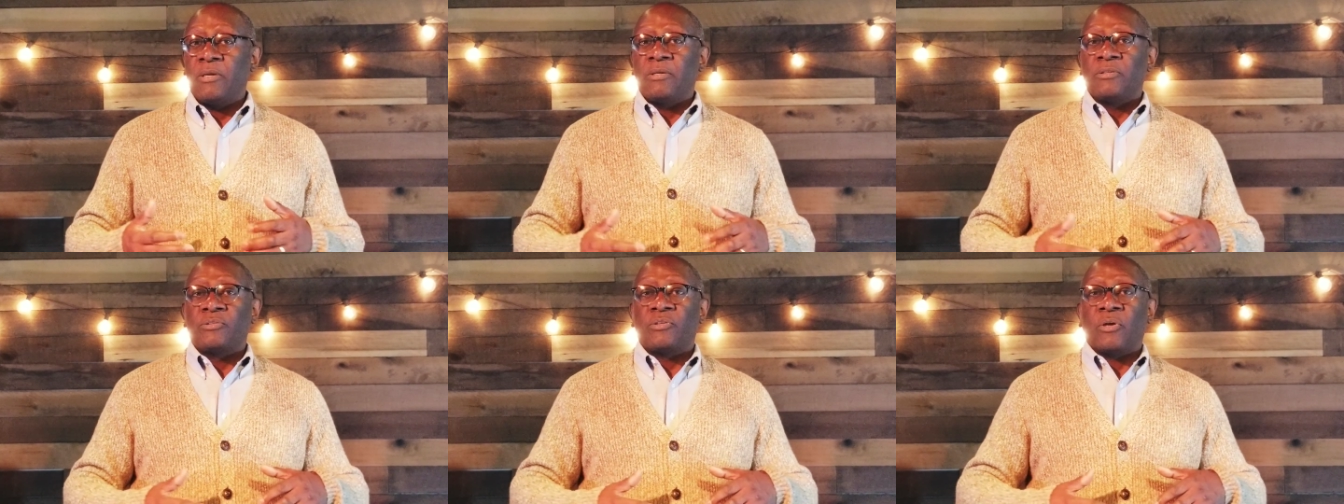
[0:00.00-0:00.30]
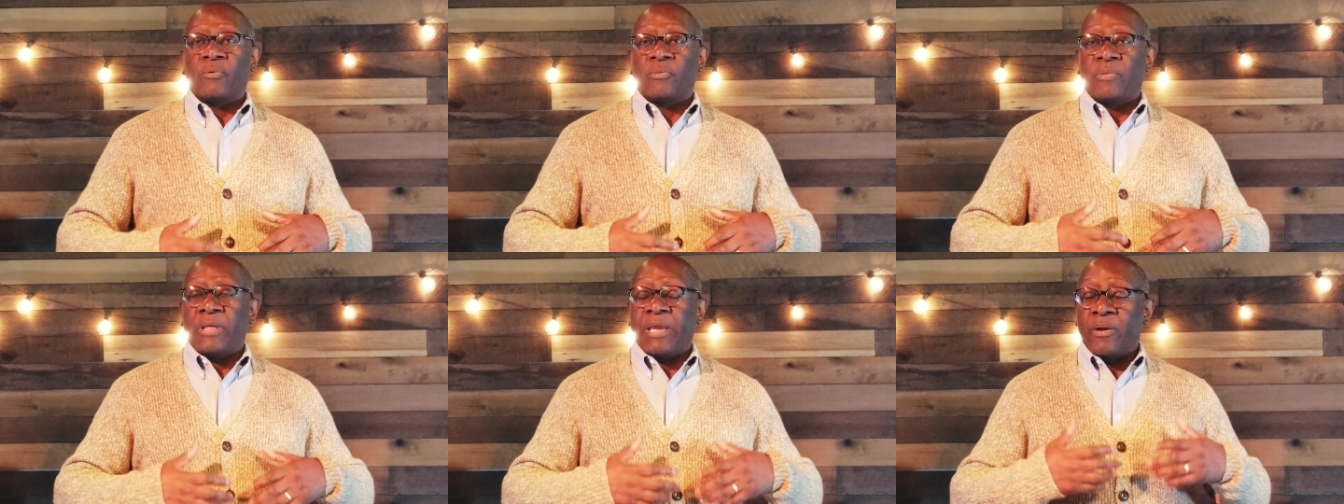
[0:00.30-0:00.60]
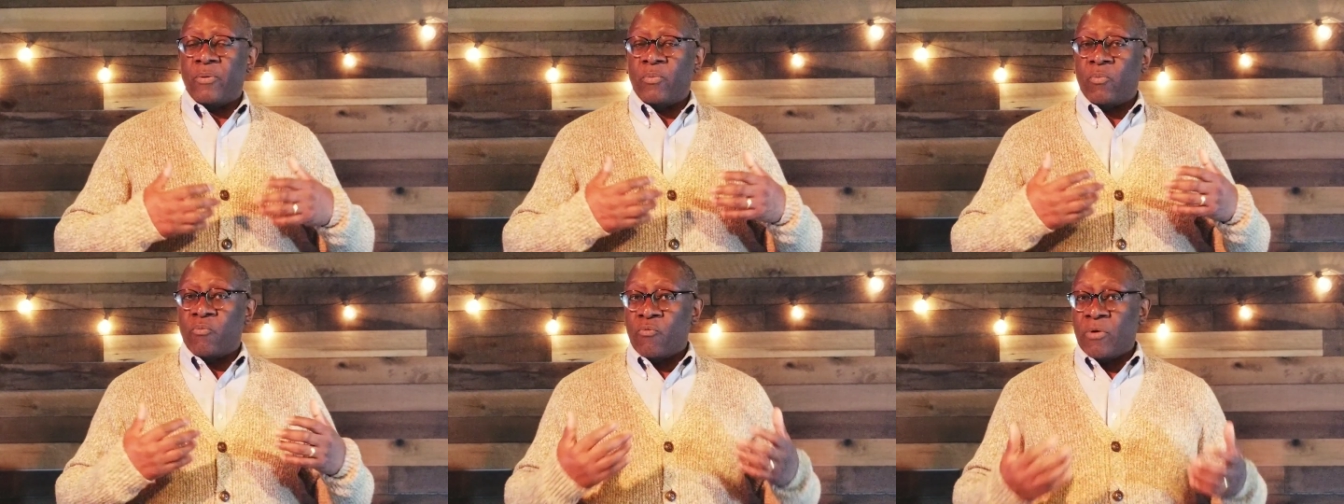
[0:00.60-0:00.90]
So
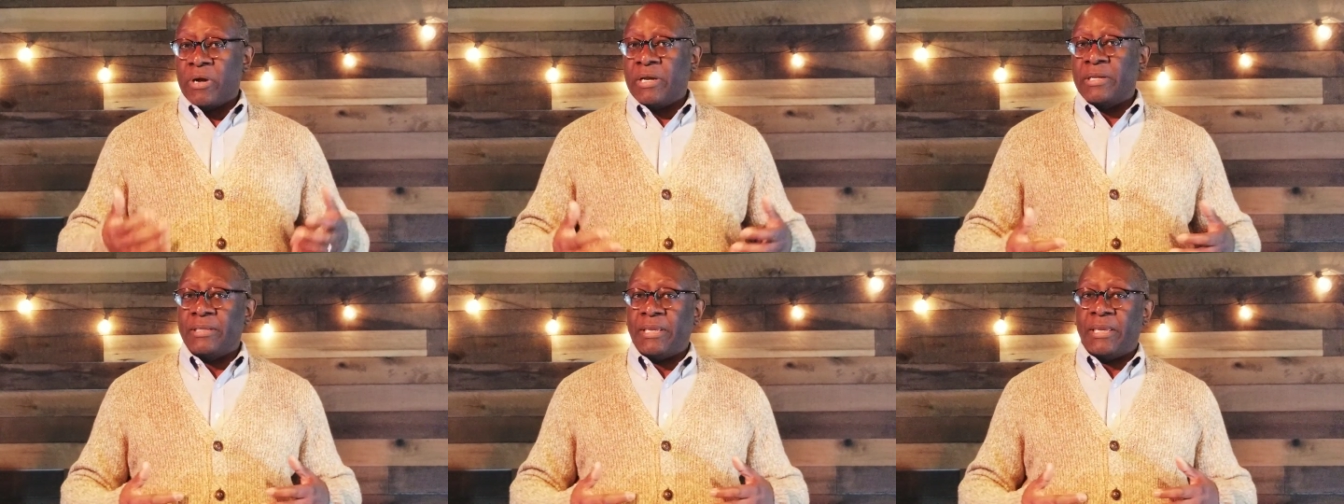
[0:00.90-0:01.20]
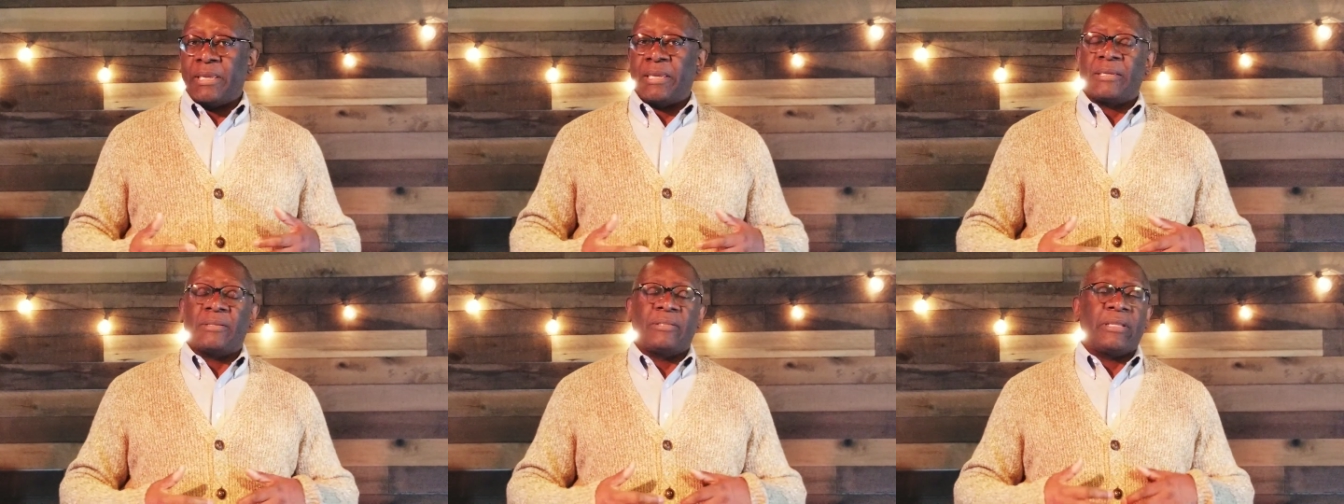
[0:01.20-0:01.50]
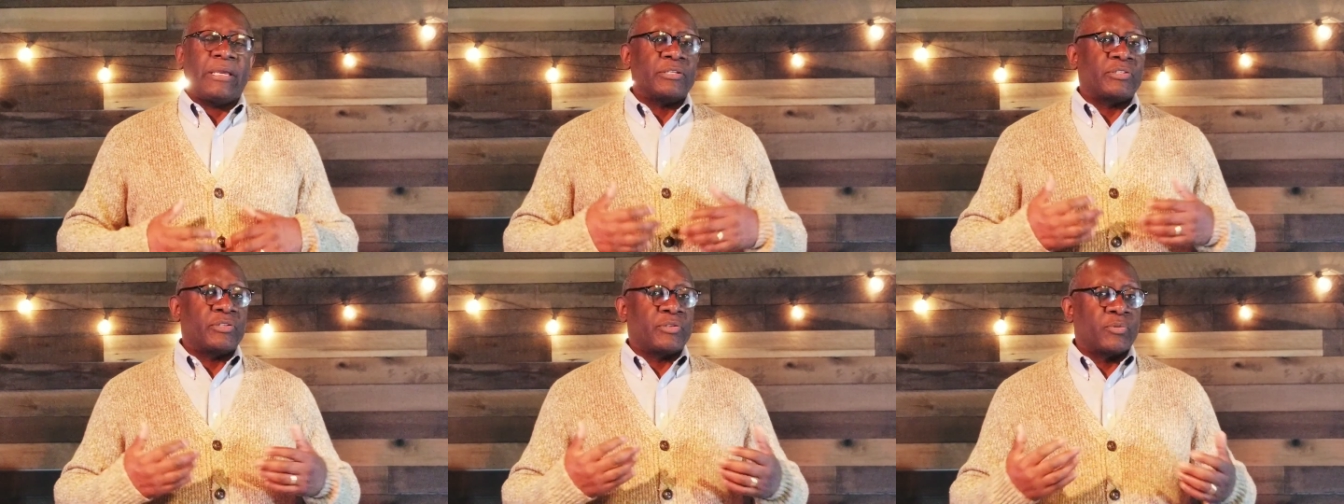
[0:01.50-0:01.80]
they're running,
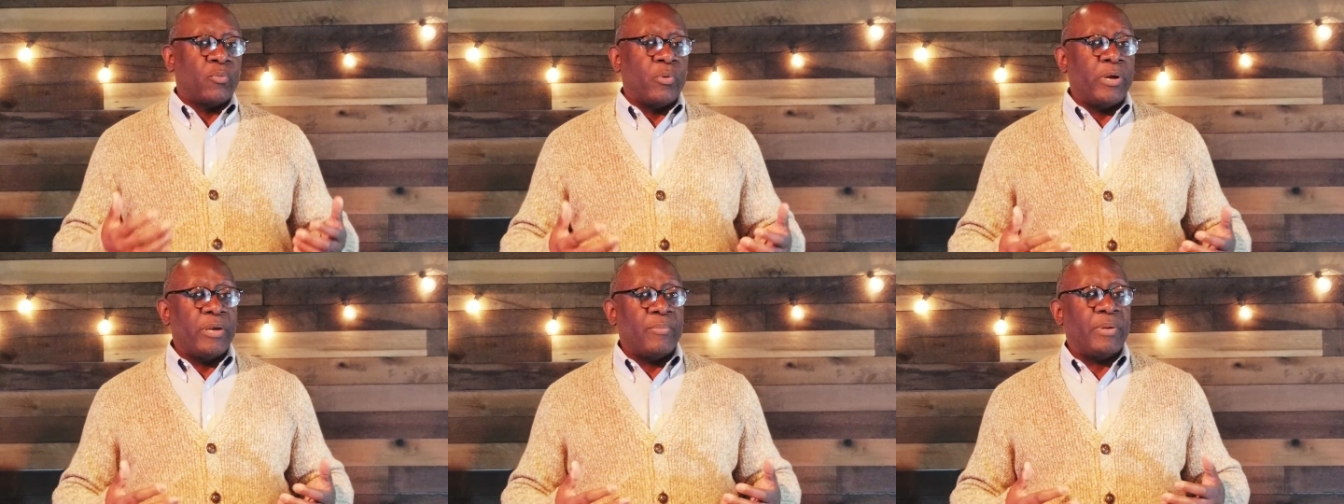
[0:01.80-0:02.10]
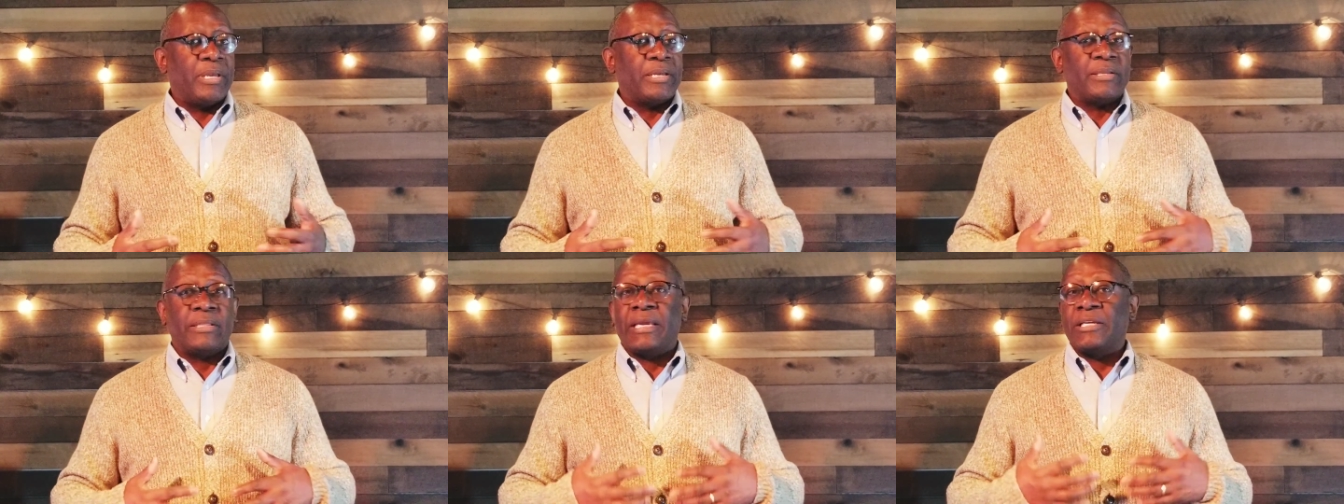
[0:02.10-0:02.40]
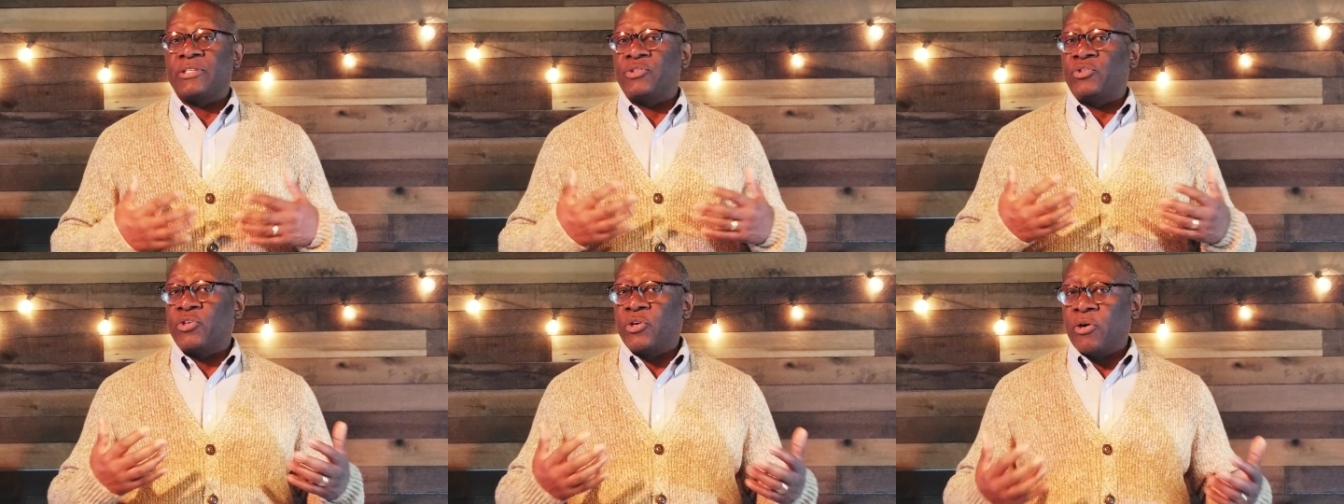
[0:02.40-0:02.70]
they're swimming,
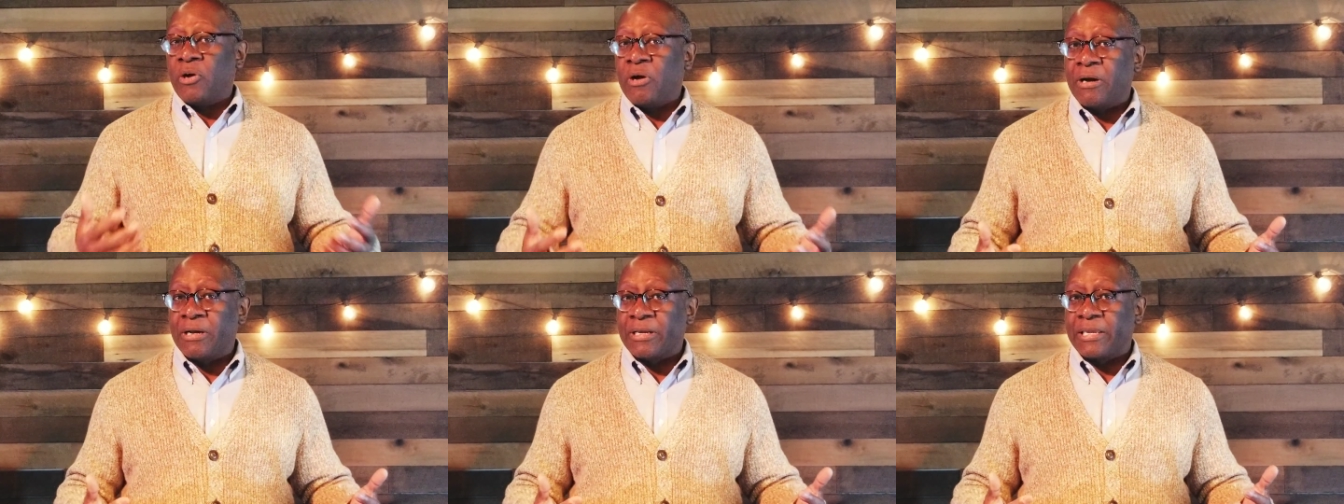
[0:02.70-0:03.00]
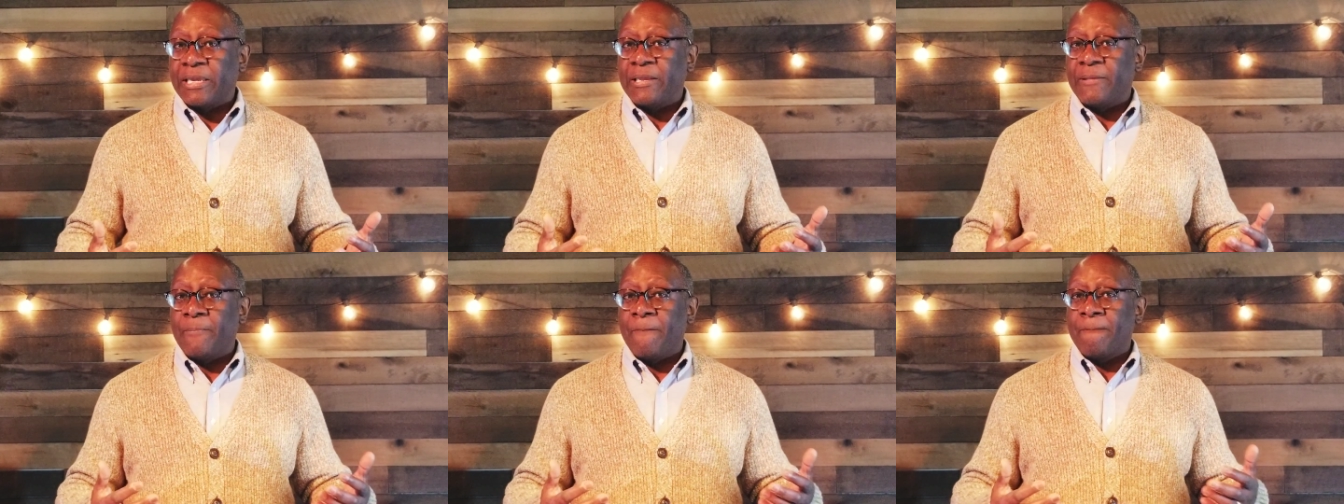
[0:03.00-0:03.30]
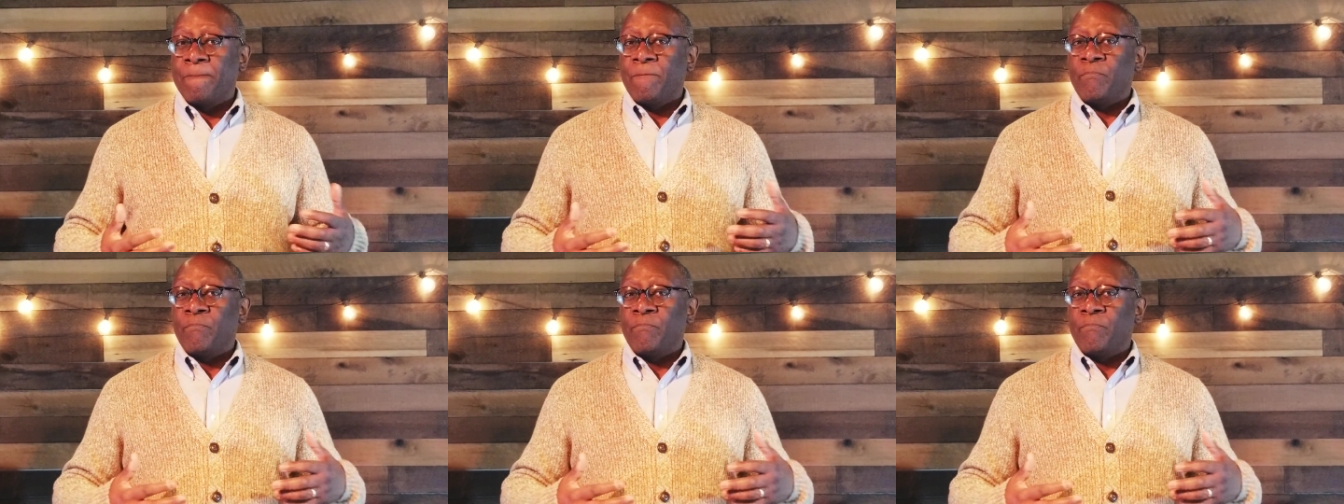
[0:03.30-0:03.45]
they're jogging,